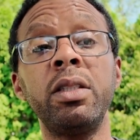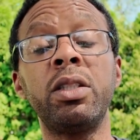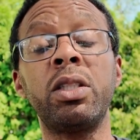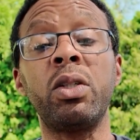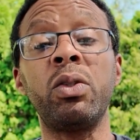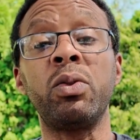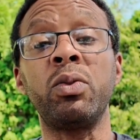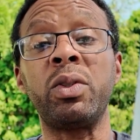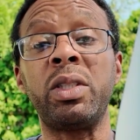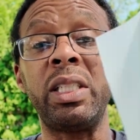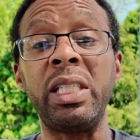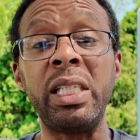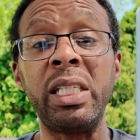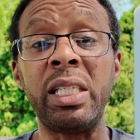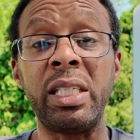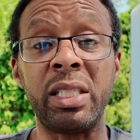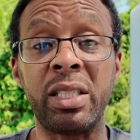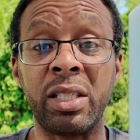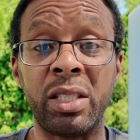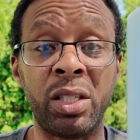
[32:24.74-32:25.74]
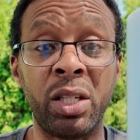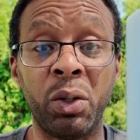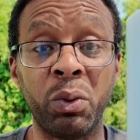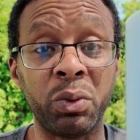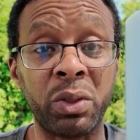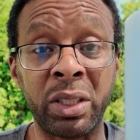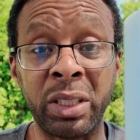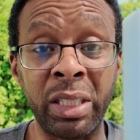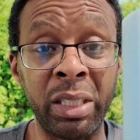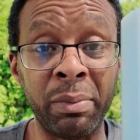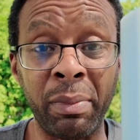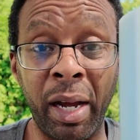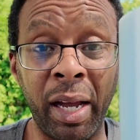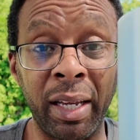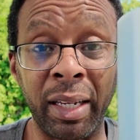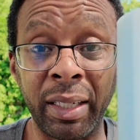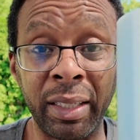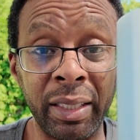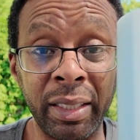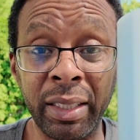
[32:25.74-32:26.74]
So these don't see
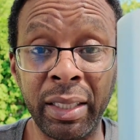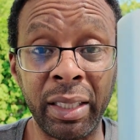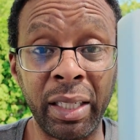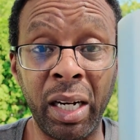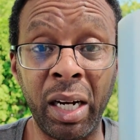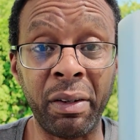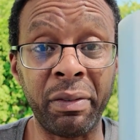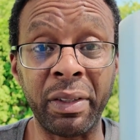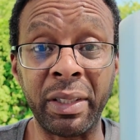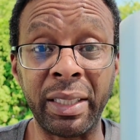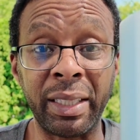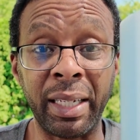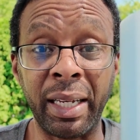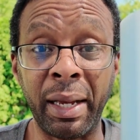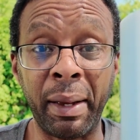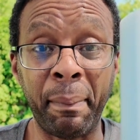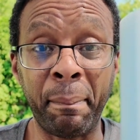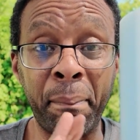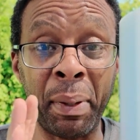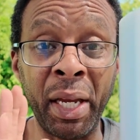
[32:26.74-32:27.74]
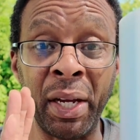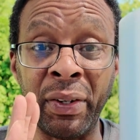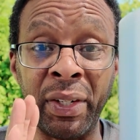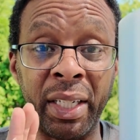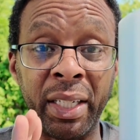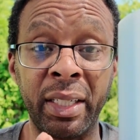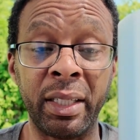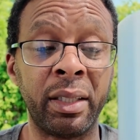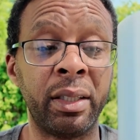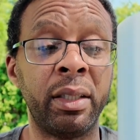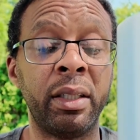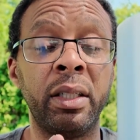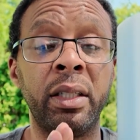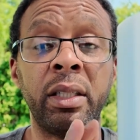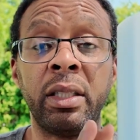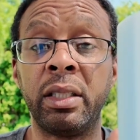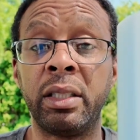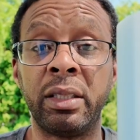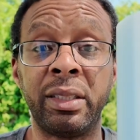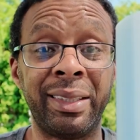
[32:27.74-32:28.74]
my oven, period.
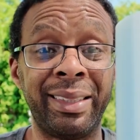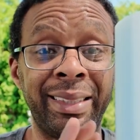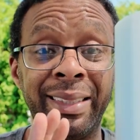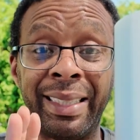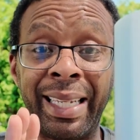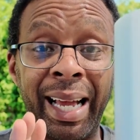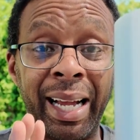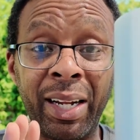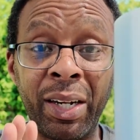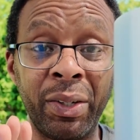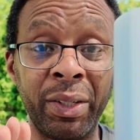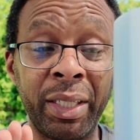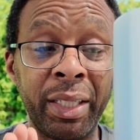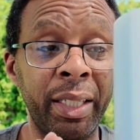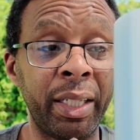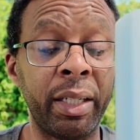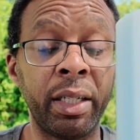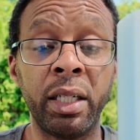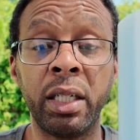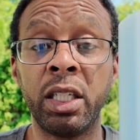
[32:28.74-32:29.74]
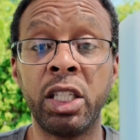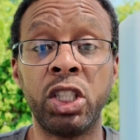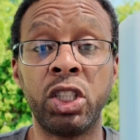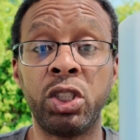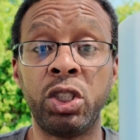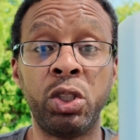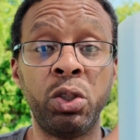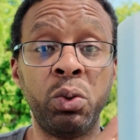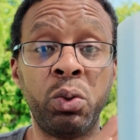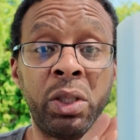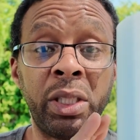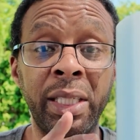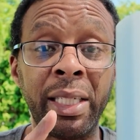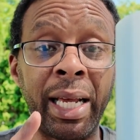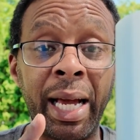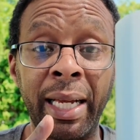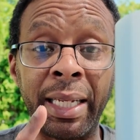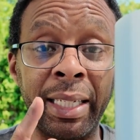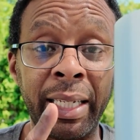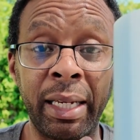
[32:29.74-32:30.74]
Not going in there. You
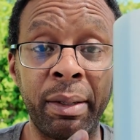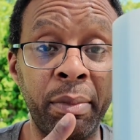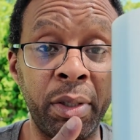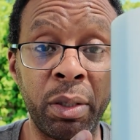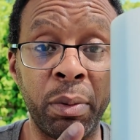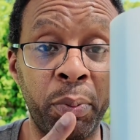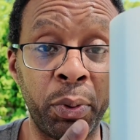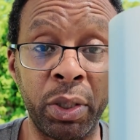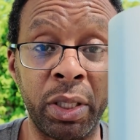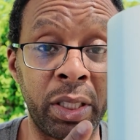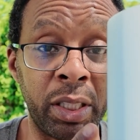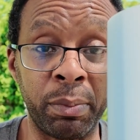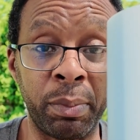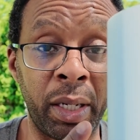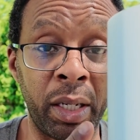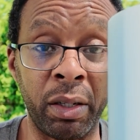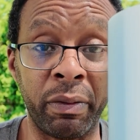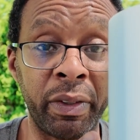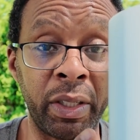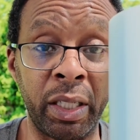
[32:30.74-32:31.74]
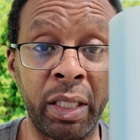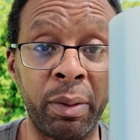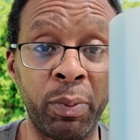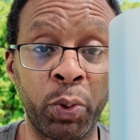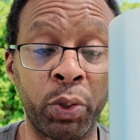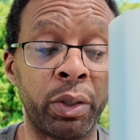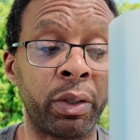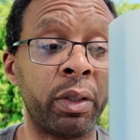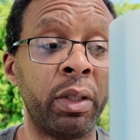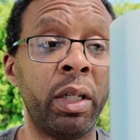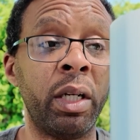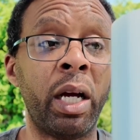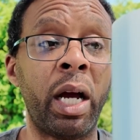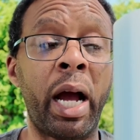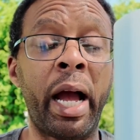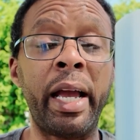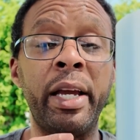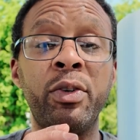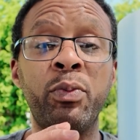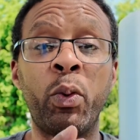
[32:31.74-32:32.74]
cannot get me to put this in my oven anymore.
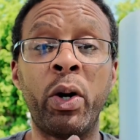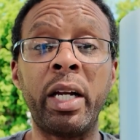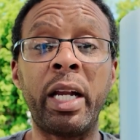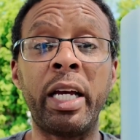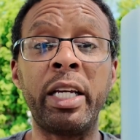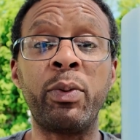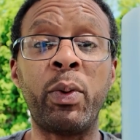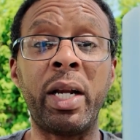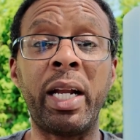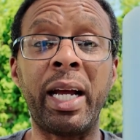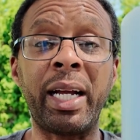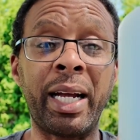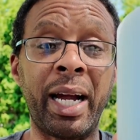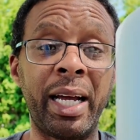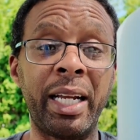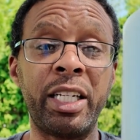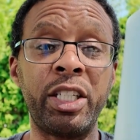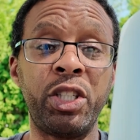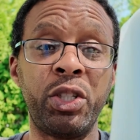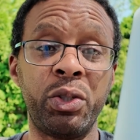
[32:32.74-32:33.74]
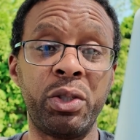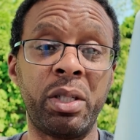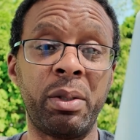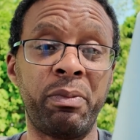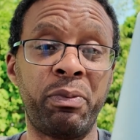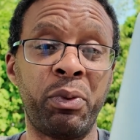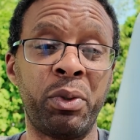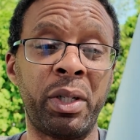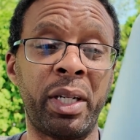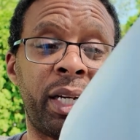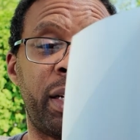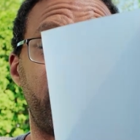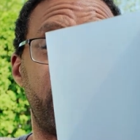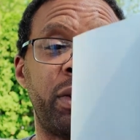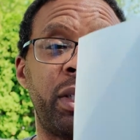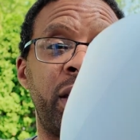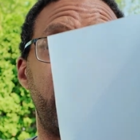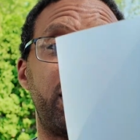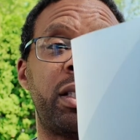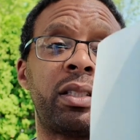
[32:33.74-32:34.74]
What I kind of use them for now
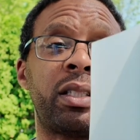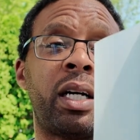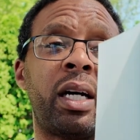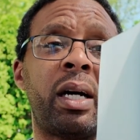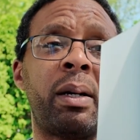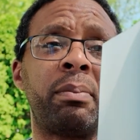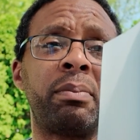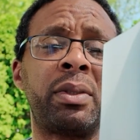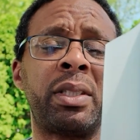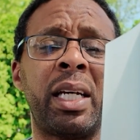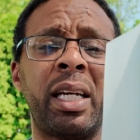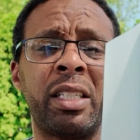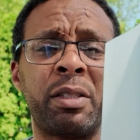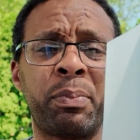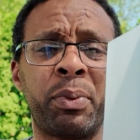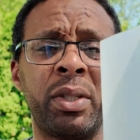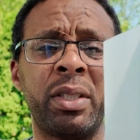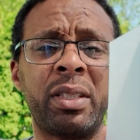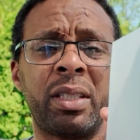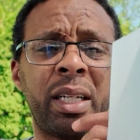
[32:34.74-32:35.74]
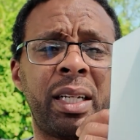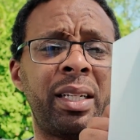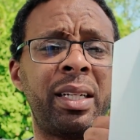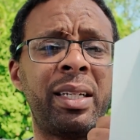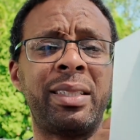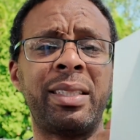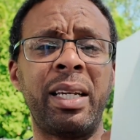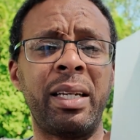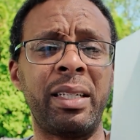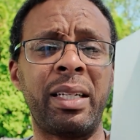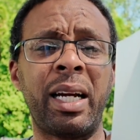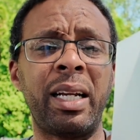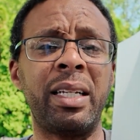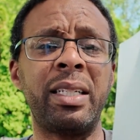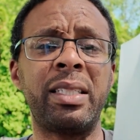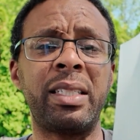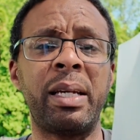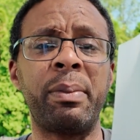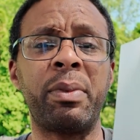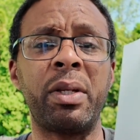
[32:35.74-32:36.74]
is test prints, kind of
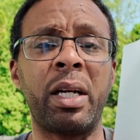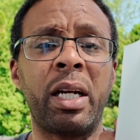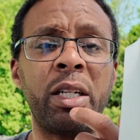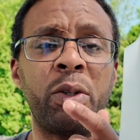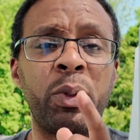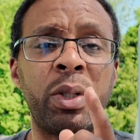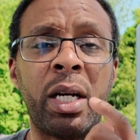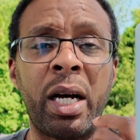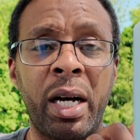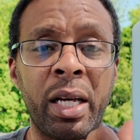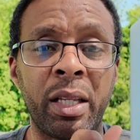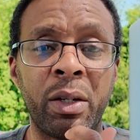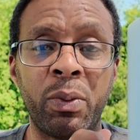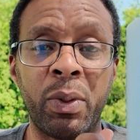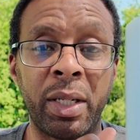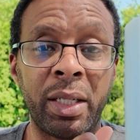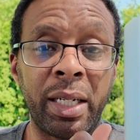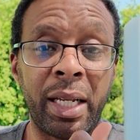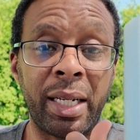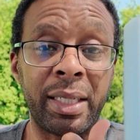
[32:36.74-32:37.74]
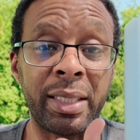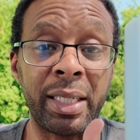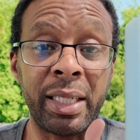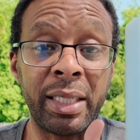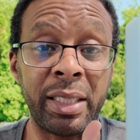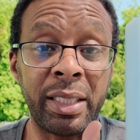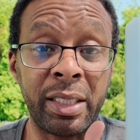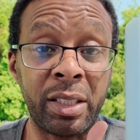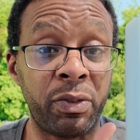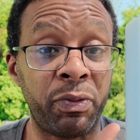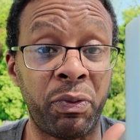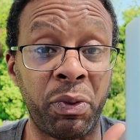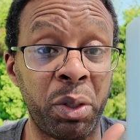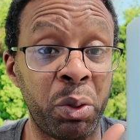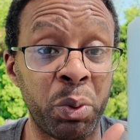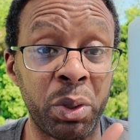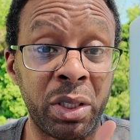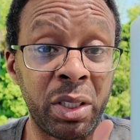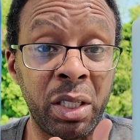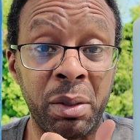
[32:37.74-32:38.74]
the same thing I do with the other one that I say
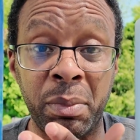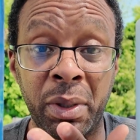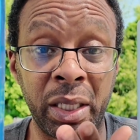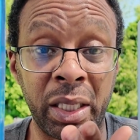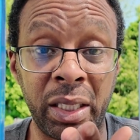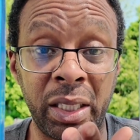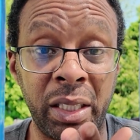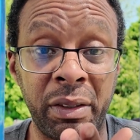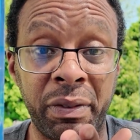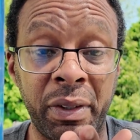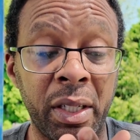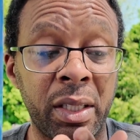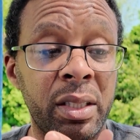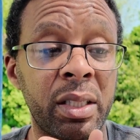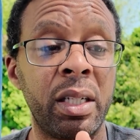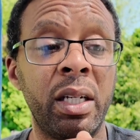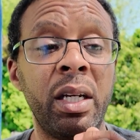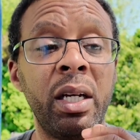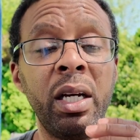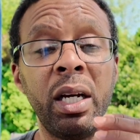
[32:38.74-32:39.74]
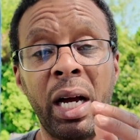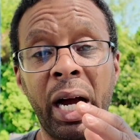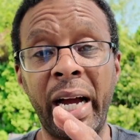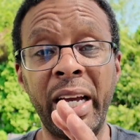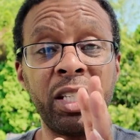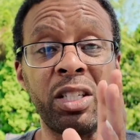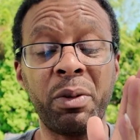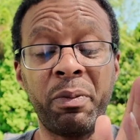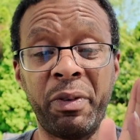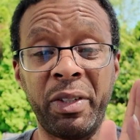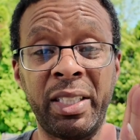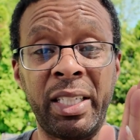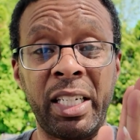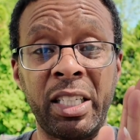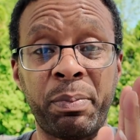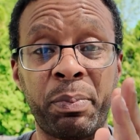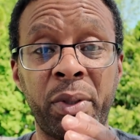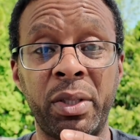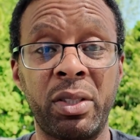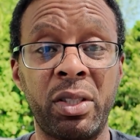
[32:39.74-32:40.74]
full with nothing but defects. I use them for
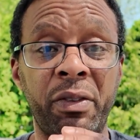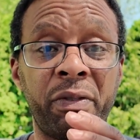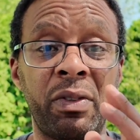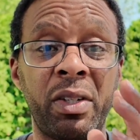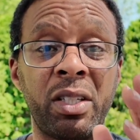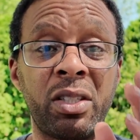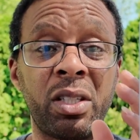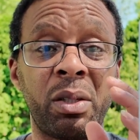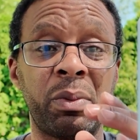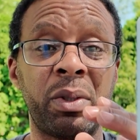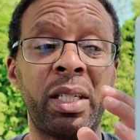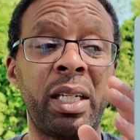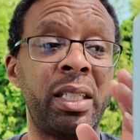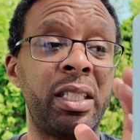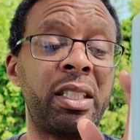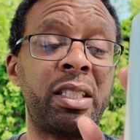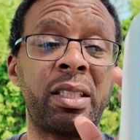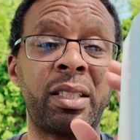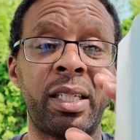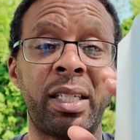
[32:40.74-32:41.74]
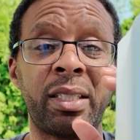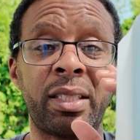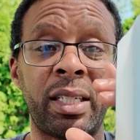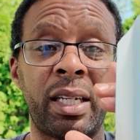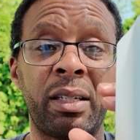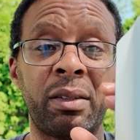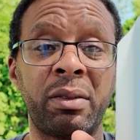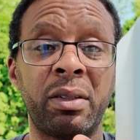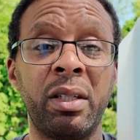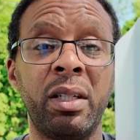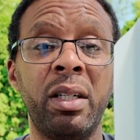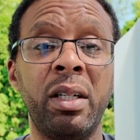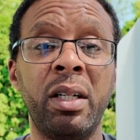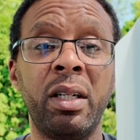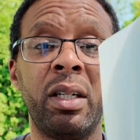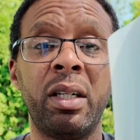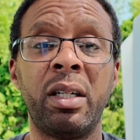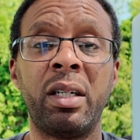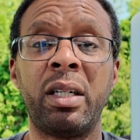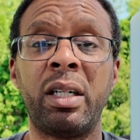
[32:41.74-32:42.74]
test prints. If there's something I need to test out,
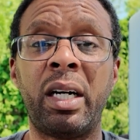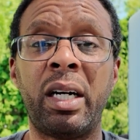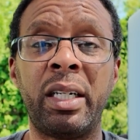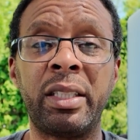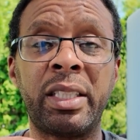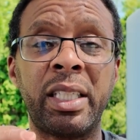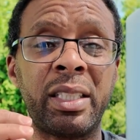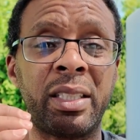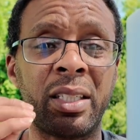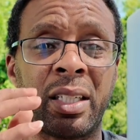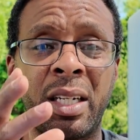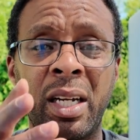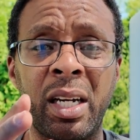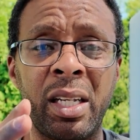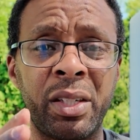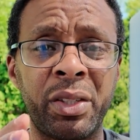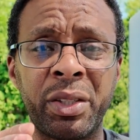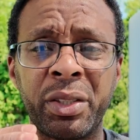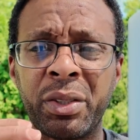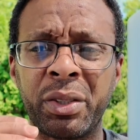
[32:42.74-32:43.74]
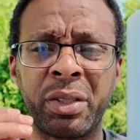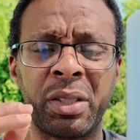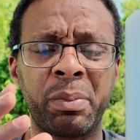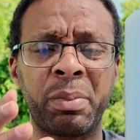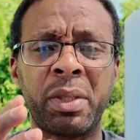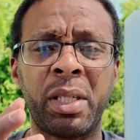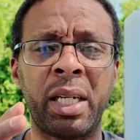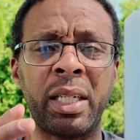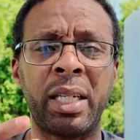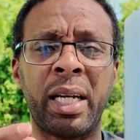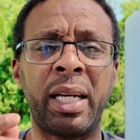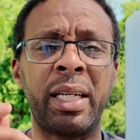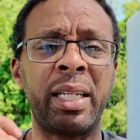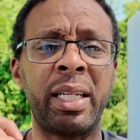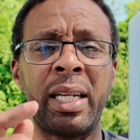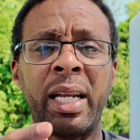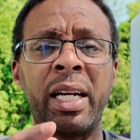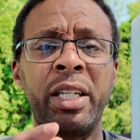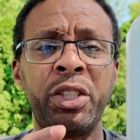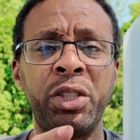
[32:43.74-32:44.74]
test the colors or something like that,
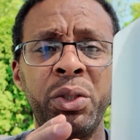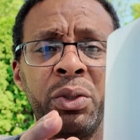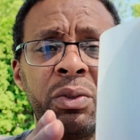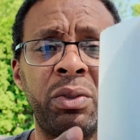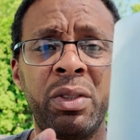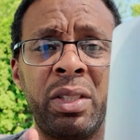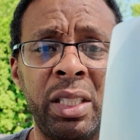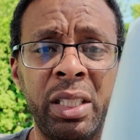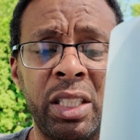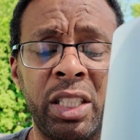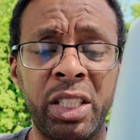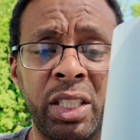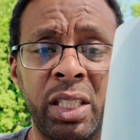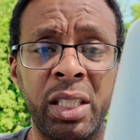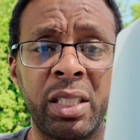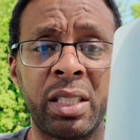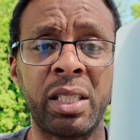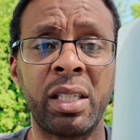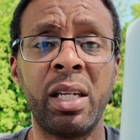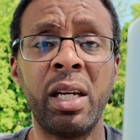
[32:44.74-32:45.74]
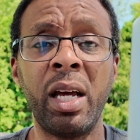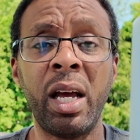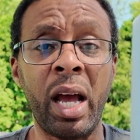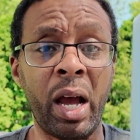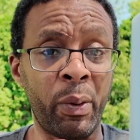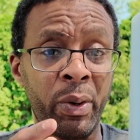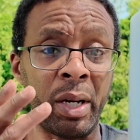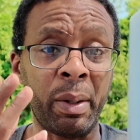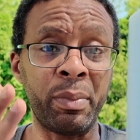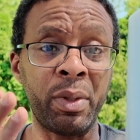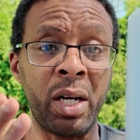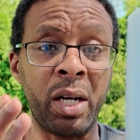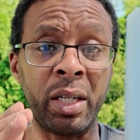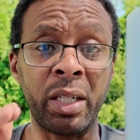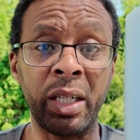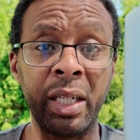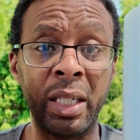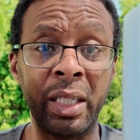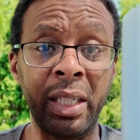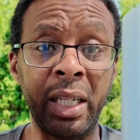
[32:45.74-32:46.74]
then I'll use these sheets. And when I'm
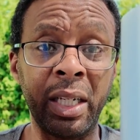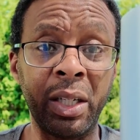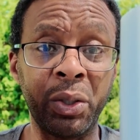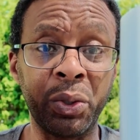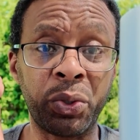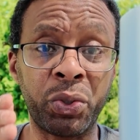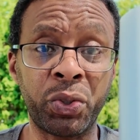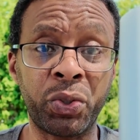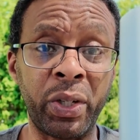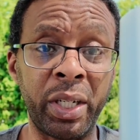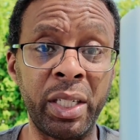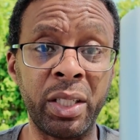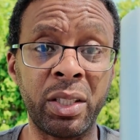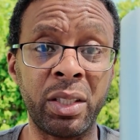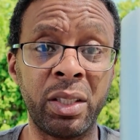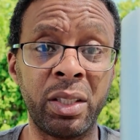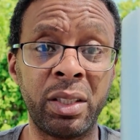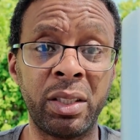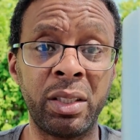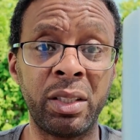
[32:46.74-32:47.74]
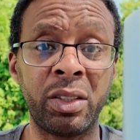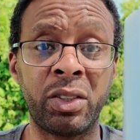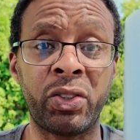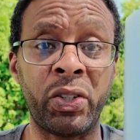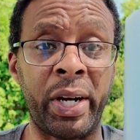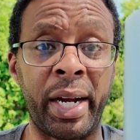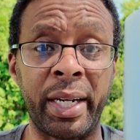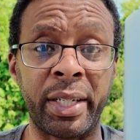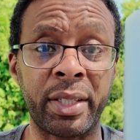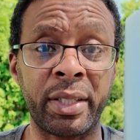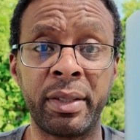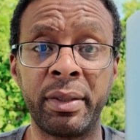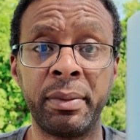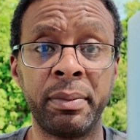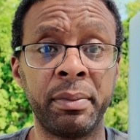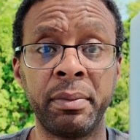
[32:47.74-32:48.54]
done, they go straight into the trash.